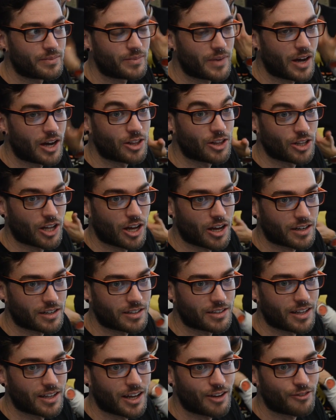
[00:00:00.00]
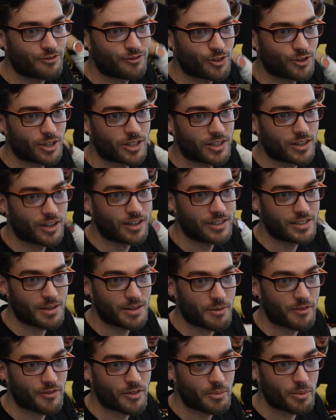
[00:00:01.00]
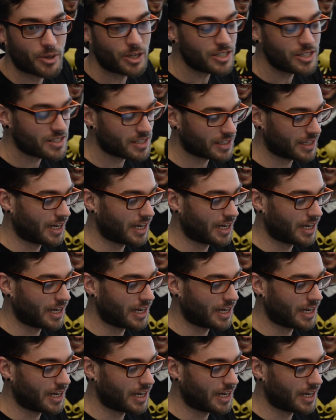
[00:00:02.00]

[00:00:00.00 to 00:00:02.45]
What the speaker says: A lot for some of the parts.